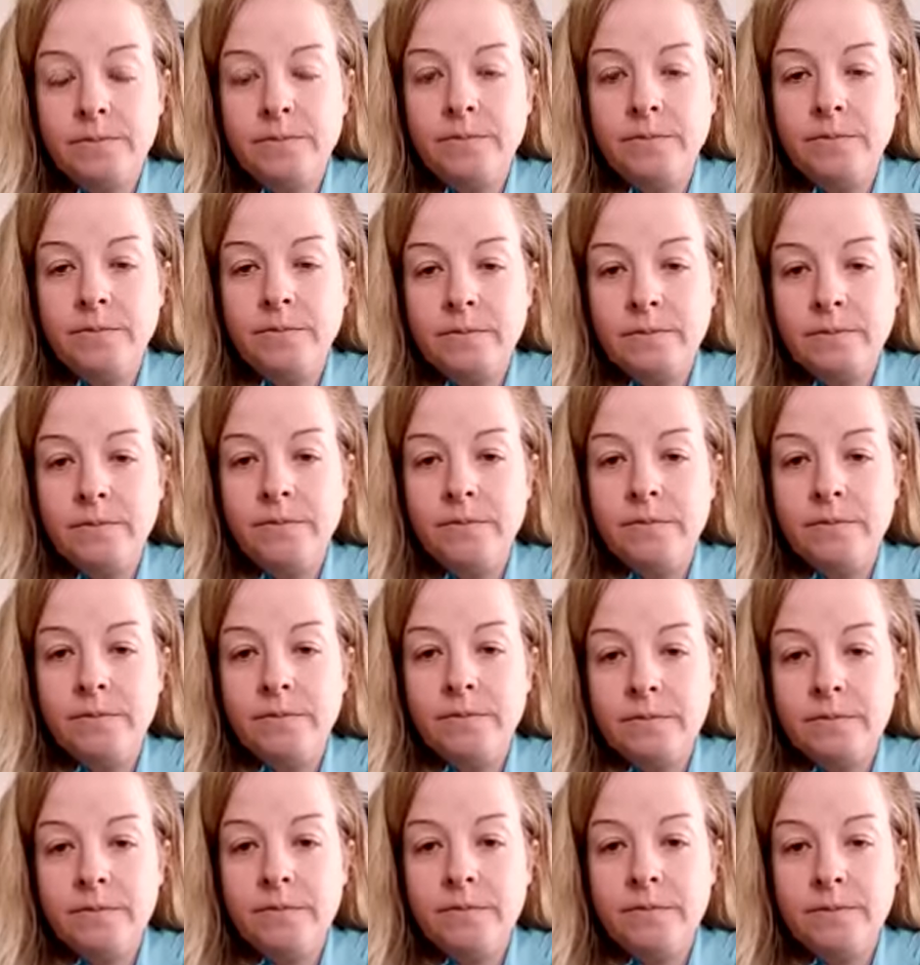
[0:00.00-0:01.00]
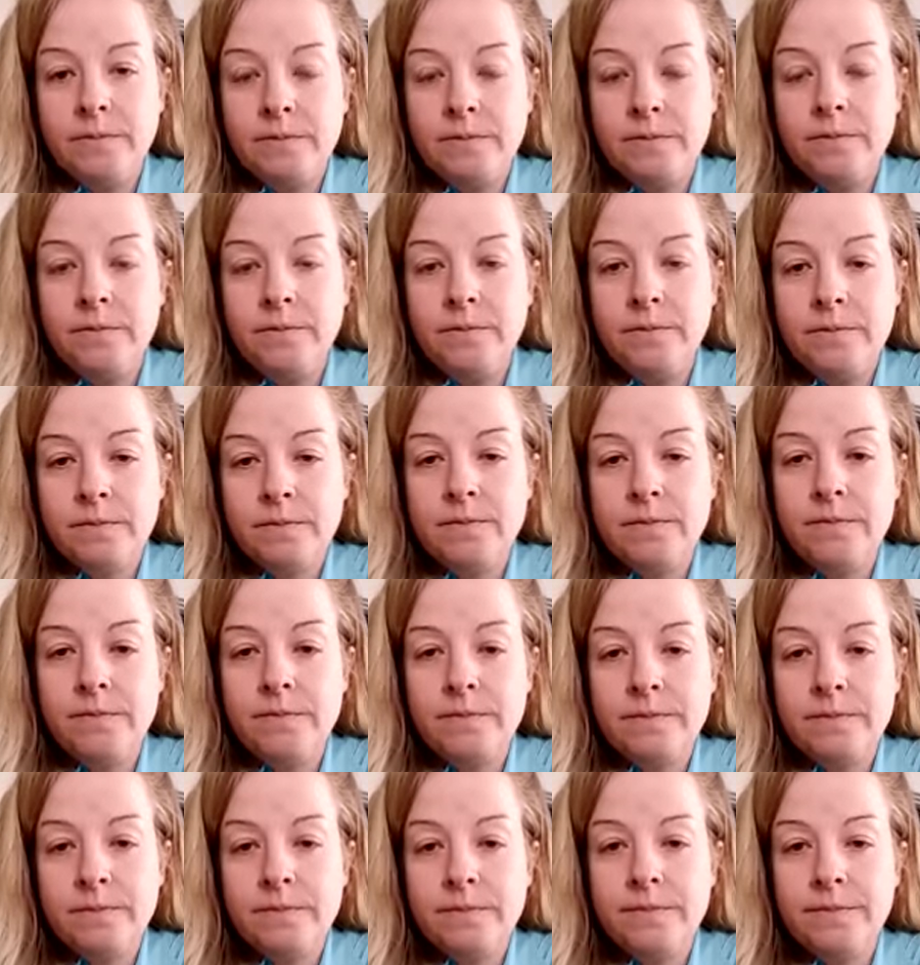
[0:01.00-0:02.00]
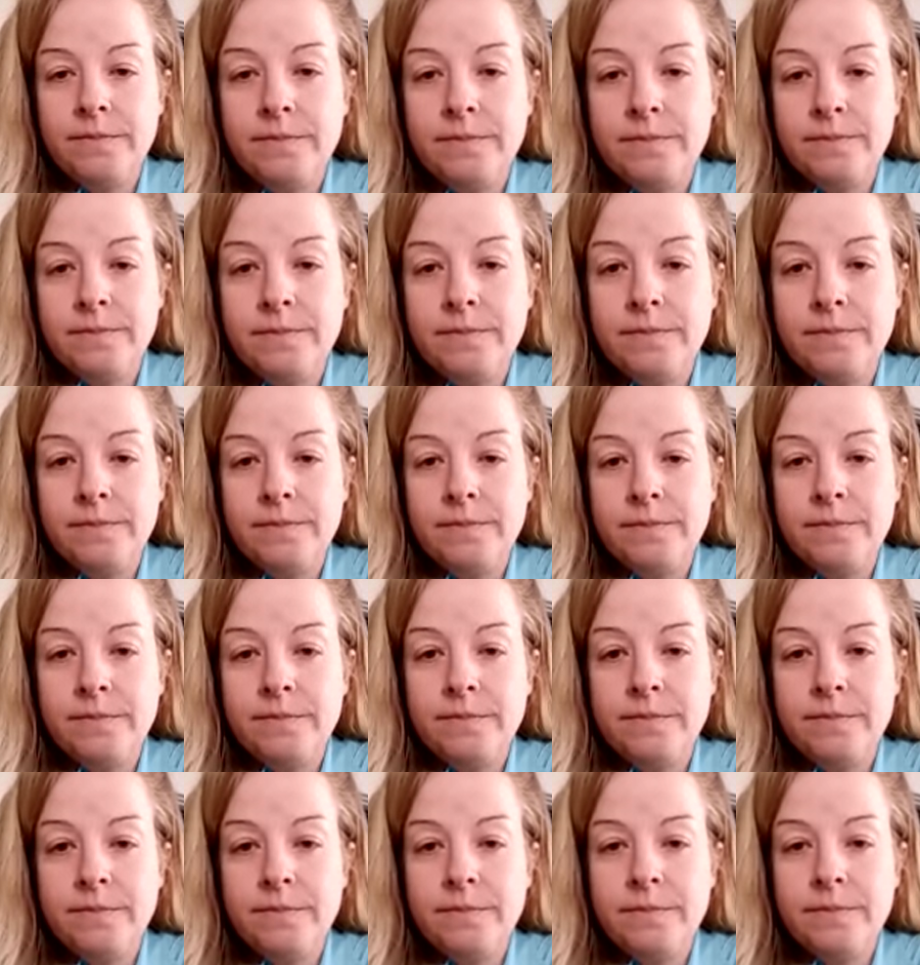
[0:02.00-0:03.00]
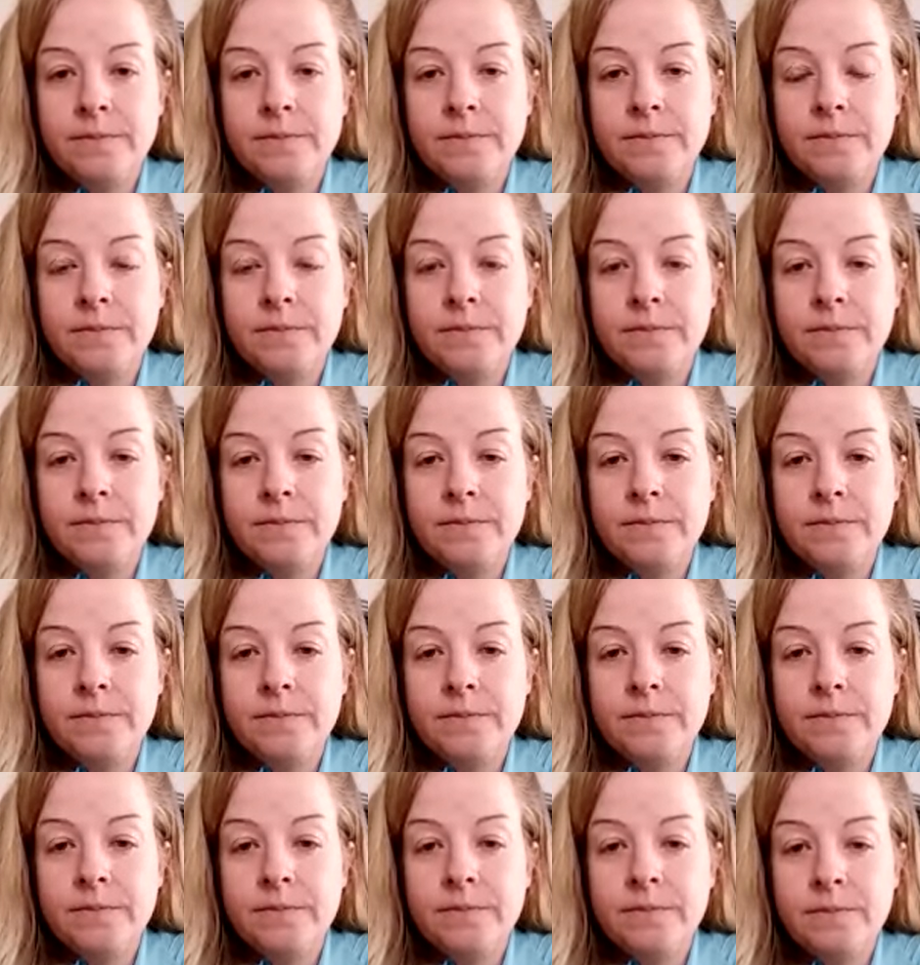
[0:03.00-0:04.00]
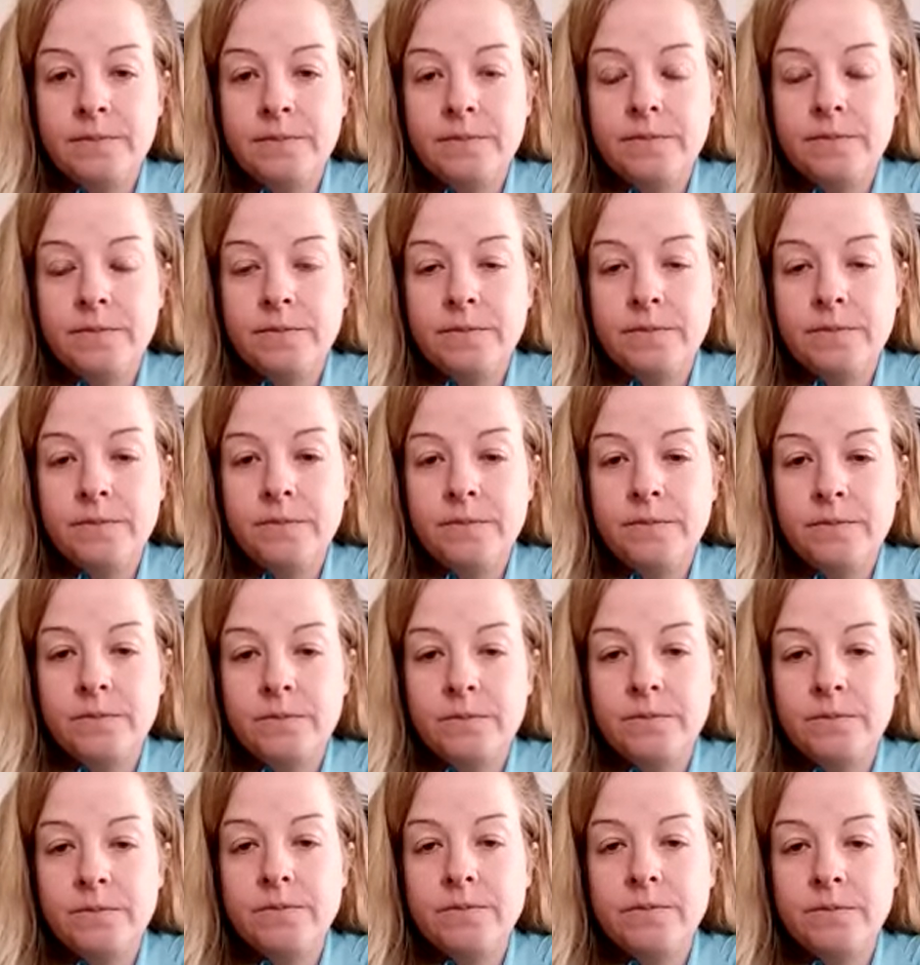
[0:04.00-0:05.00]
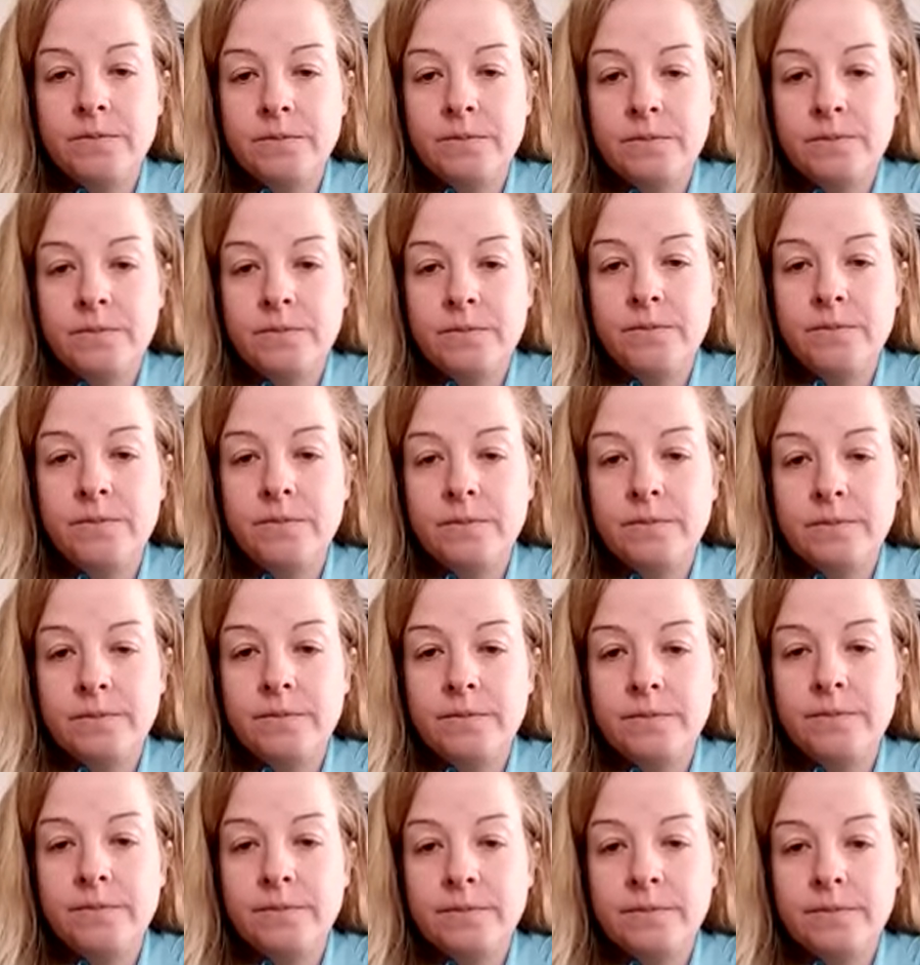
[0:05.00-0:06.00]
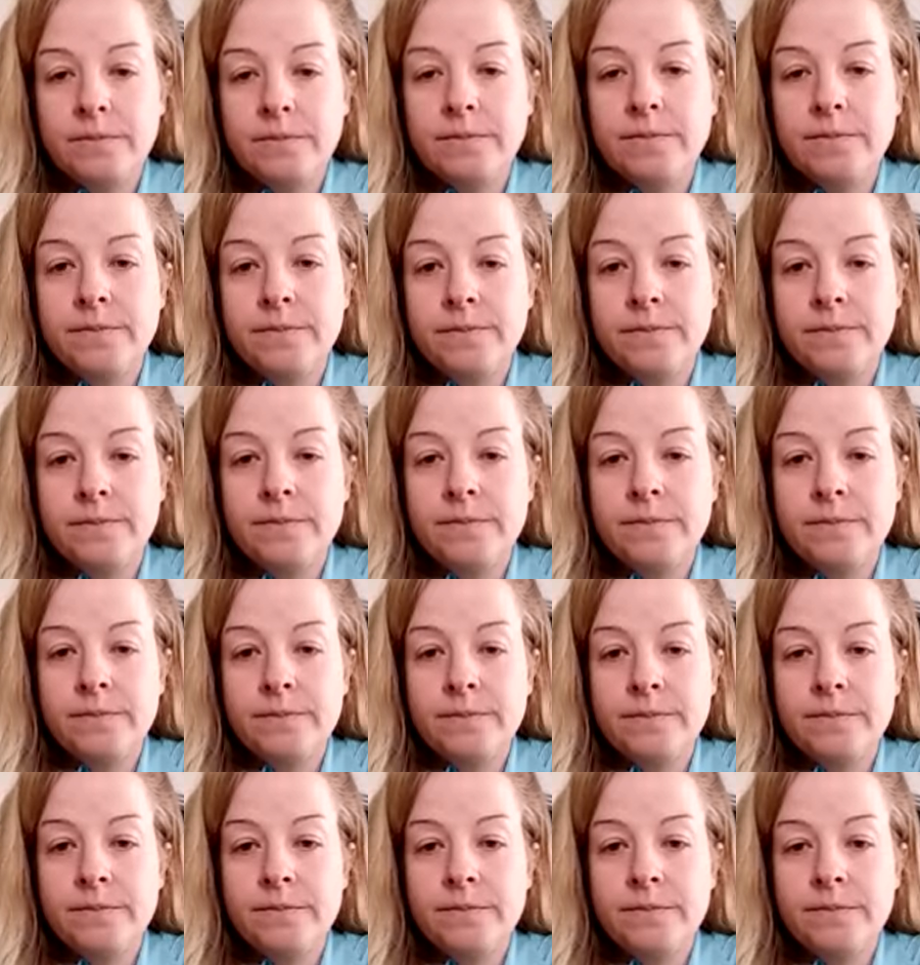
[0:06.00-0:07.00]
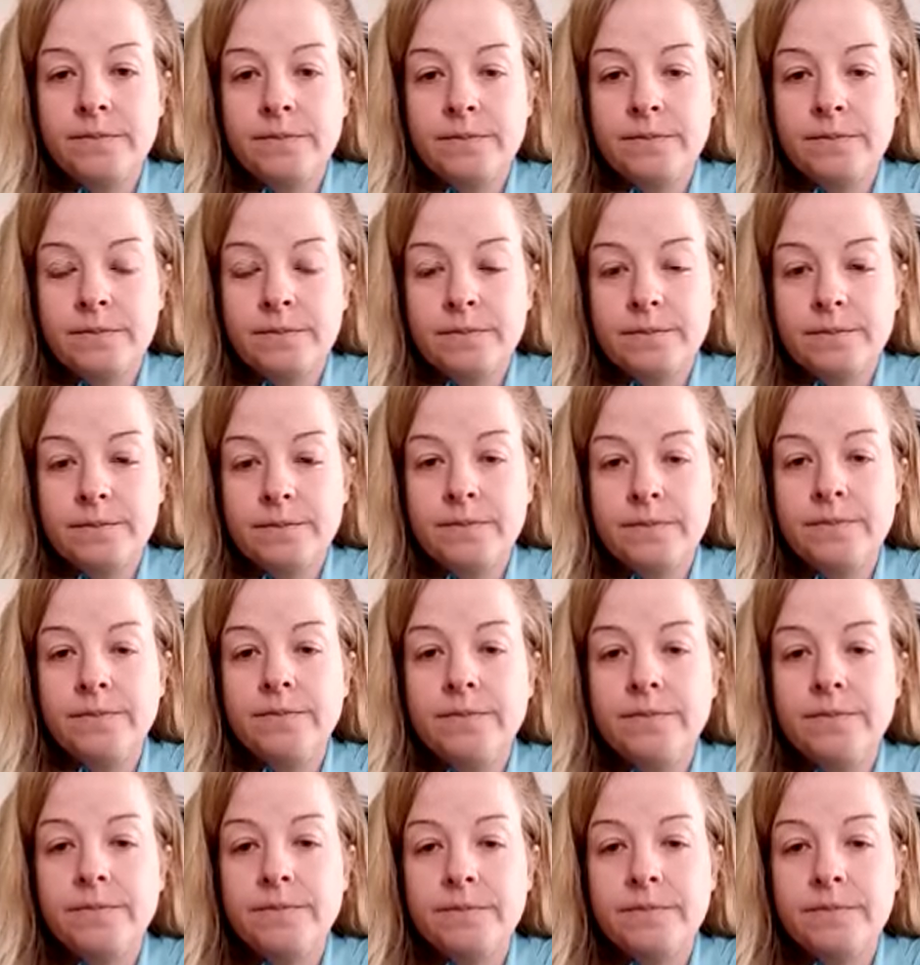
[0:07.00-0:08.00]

[no speech]